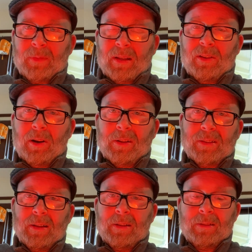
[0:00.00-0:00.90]

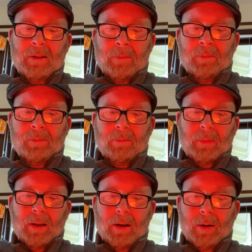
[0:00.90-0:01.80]
nonsense
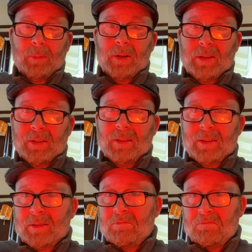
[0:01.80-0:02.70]
because
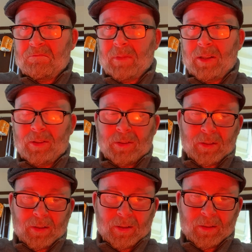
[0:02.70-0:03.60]
it's his
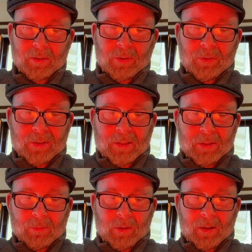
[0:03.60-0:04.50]
currency
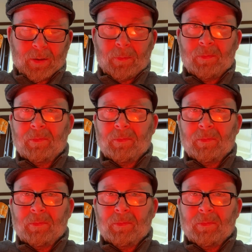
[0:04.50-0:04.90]
as well.